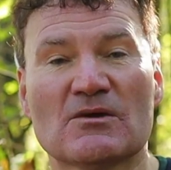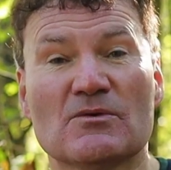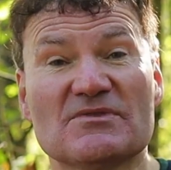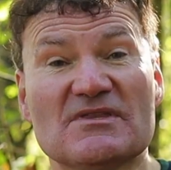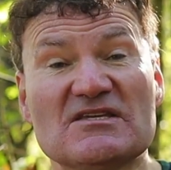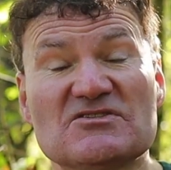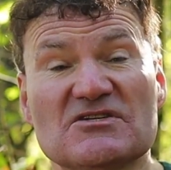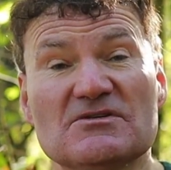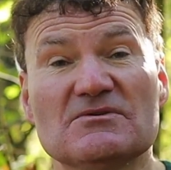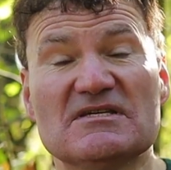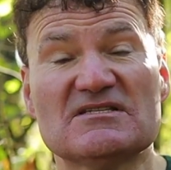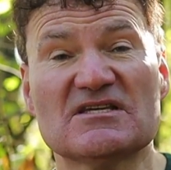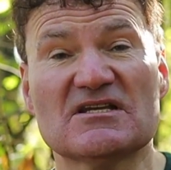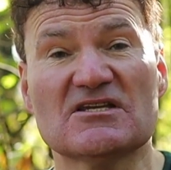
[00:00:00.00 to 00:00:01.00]
What they do
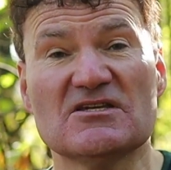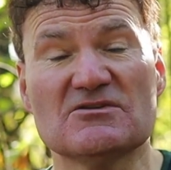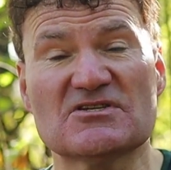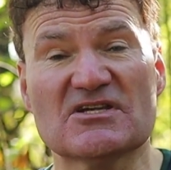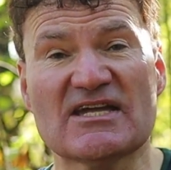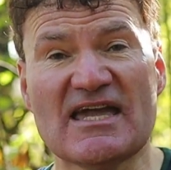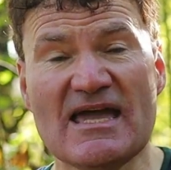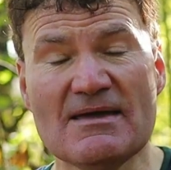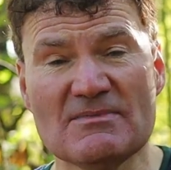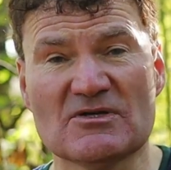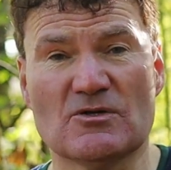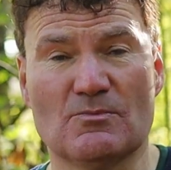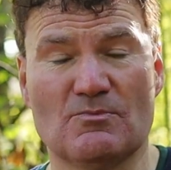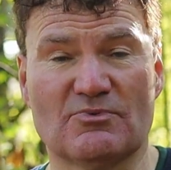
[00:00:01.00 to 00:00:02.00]
is use a
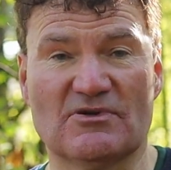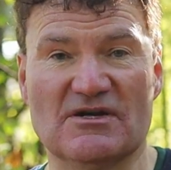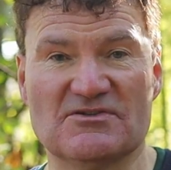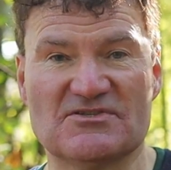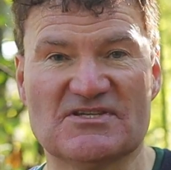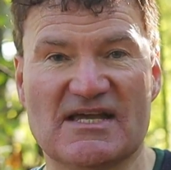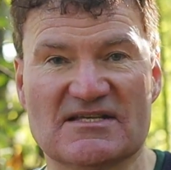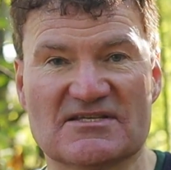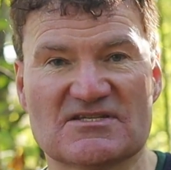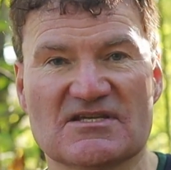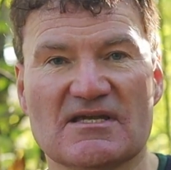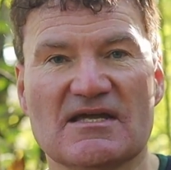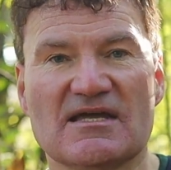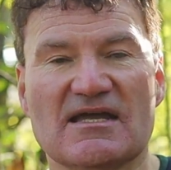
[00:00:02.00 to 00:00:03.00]
chemical
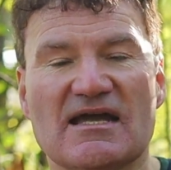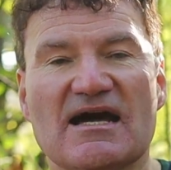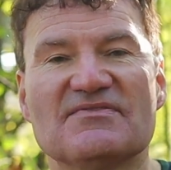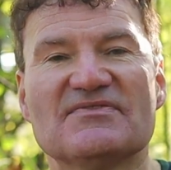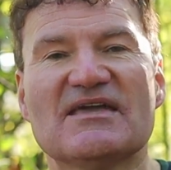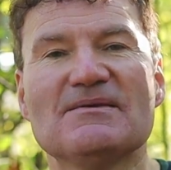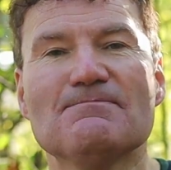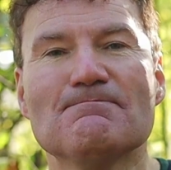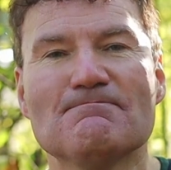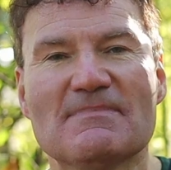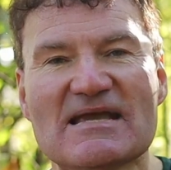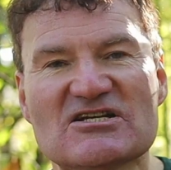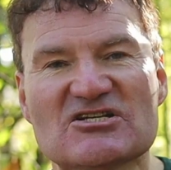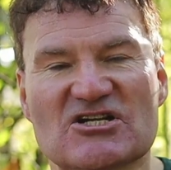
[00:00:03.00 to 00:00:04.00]
process, and they
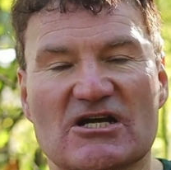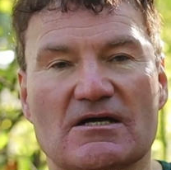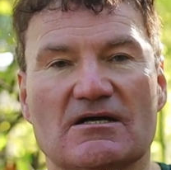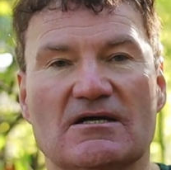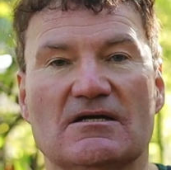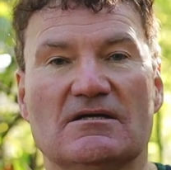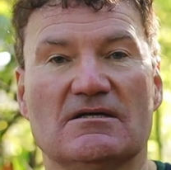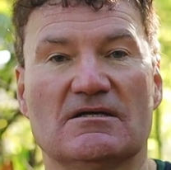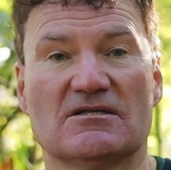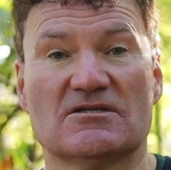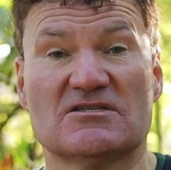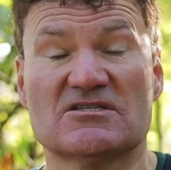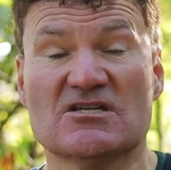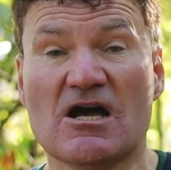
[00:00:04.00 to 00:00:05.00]
measure
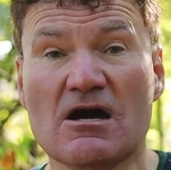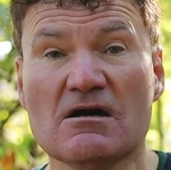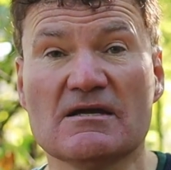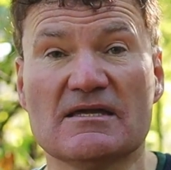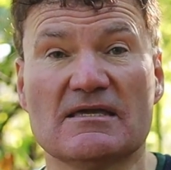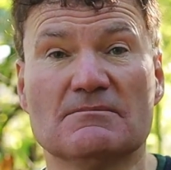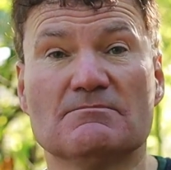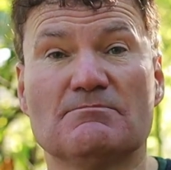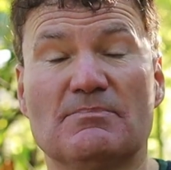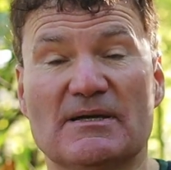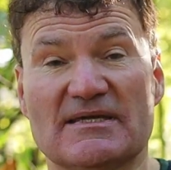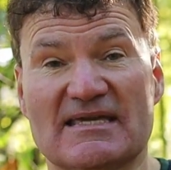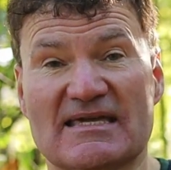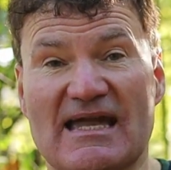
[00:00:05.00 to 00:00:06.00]
time
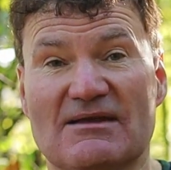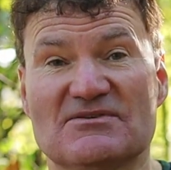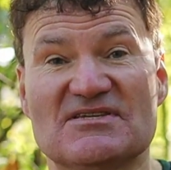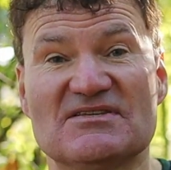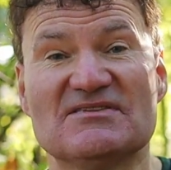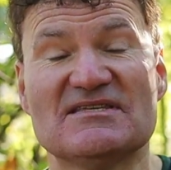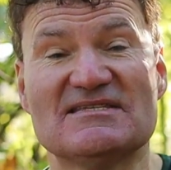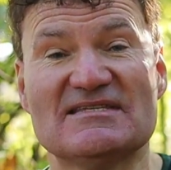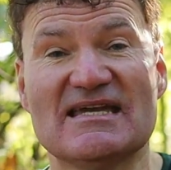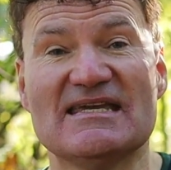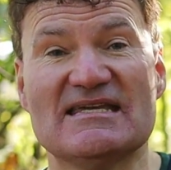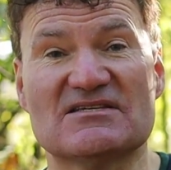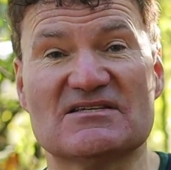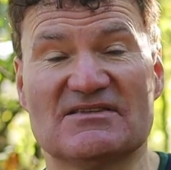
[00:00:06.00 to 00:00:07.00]
by counting the
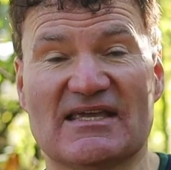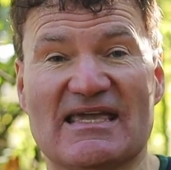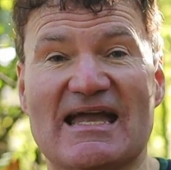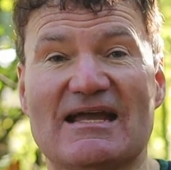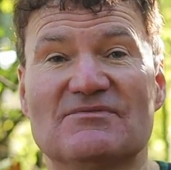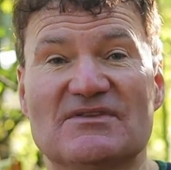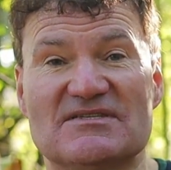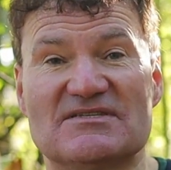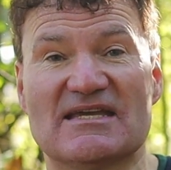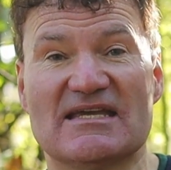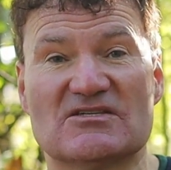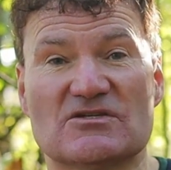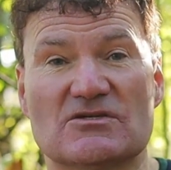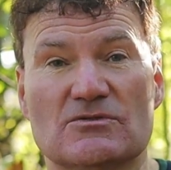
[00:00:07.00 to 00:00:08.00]
days, and they count the
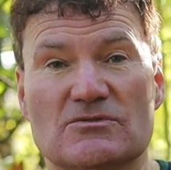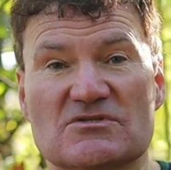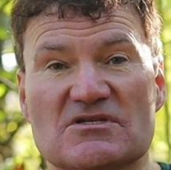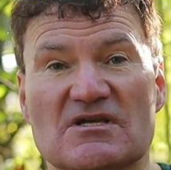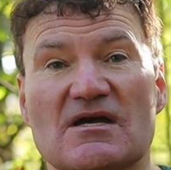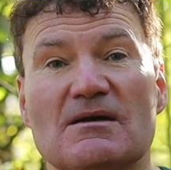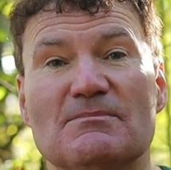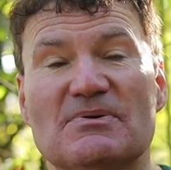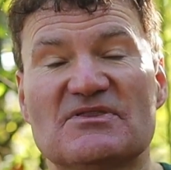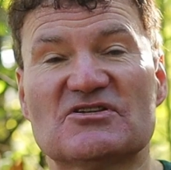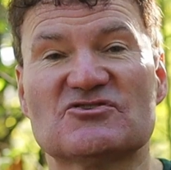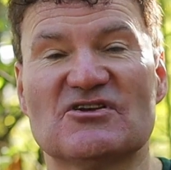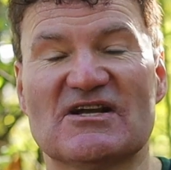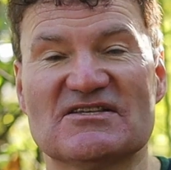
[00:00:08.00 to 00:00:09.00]
days, of course, by
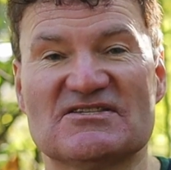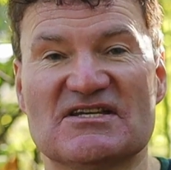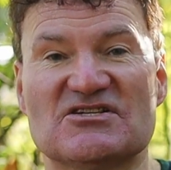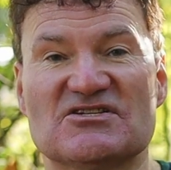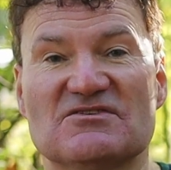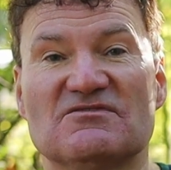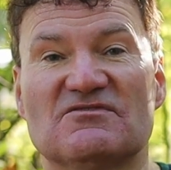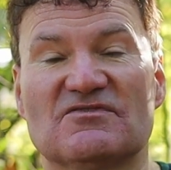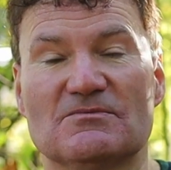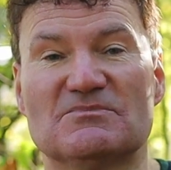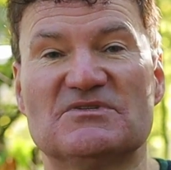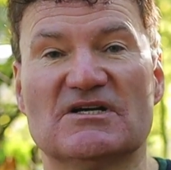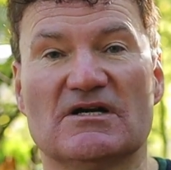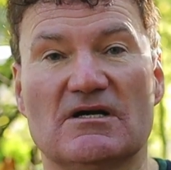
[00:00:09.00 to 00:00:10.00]
the transition
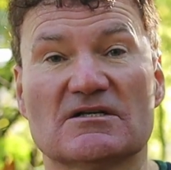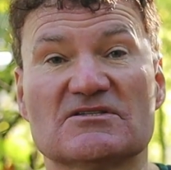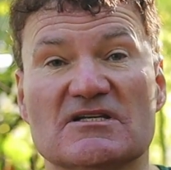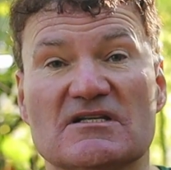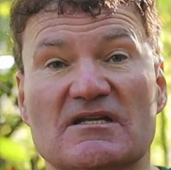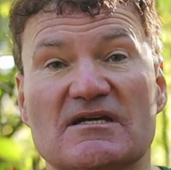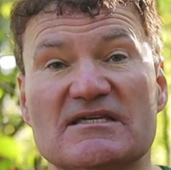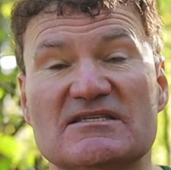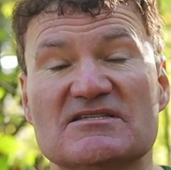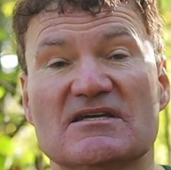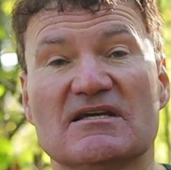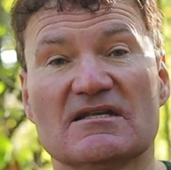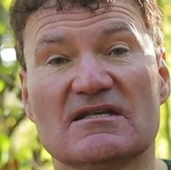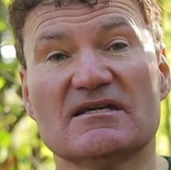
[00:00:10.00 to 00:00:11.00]
from dark to light,
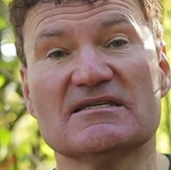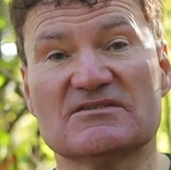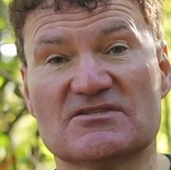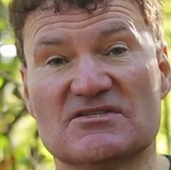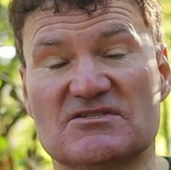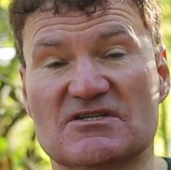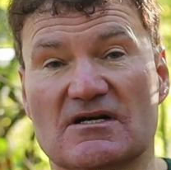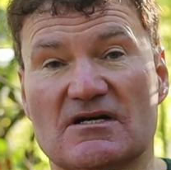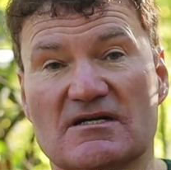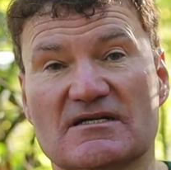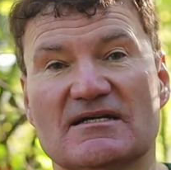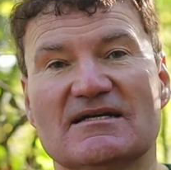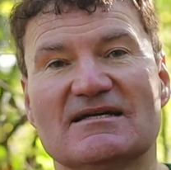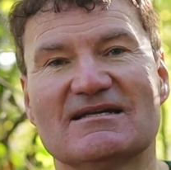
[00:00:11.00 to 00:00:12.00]
light to
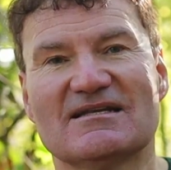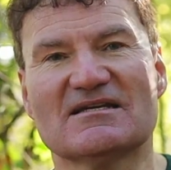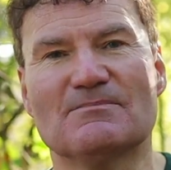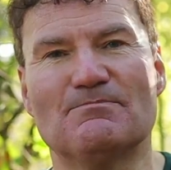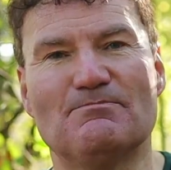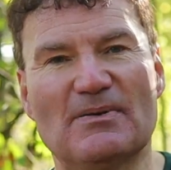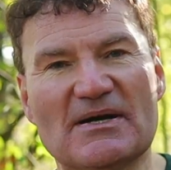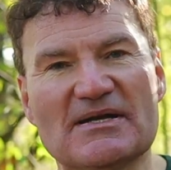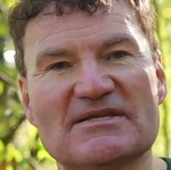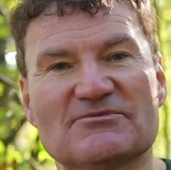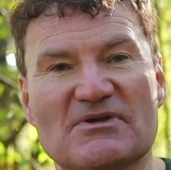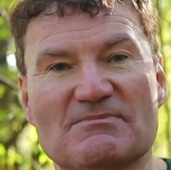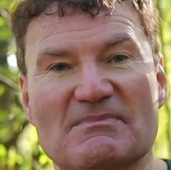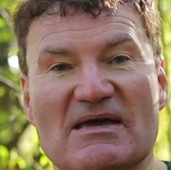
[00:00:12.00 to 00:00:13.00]
dark, like a
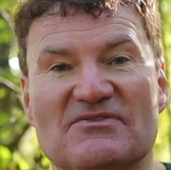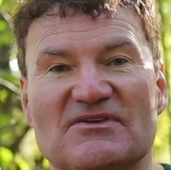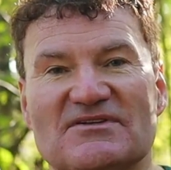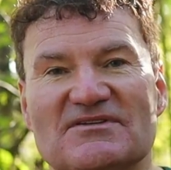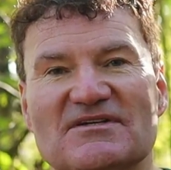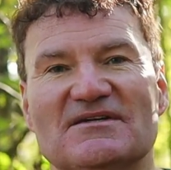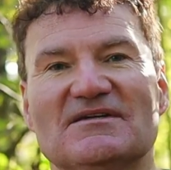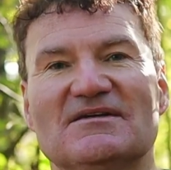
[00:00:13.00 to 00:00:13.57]
binary method,